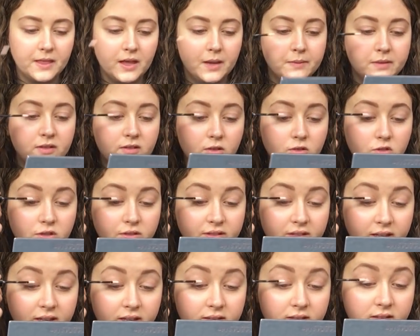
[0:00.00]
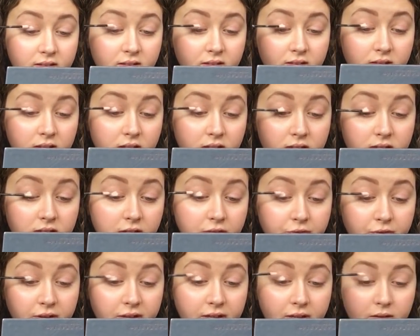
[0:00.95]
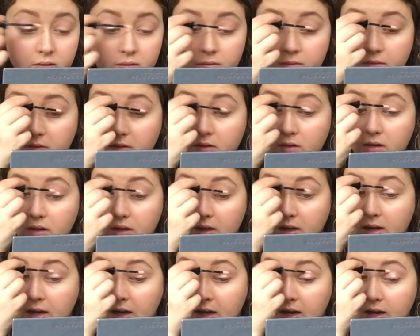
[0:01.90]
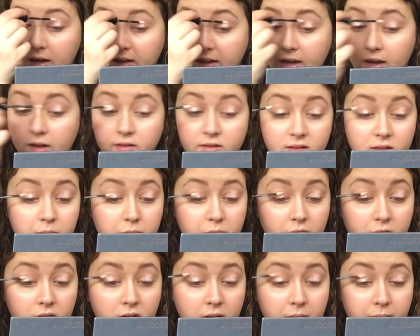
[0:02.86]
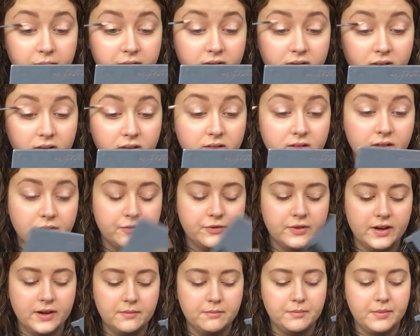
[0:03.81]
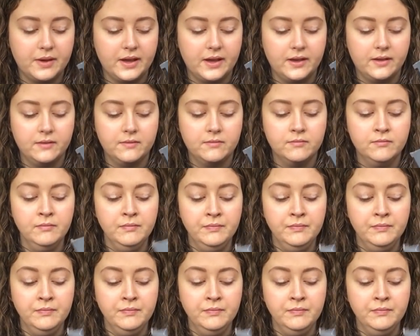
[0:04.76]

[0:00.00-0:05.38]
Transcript: I mean, social science is a little different, counseling programs is a little different, but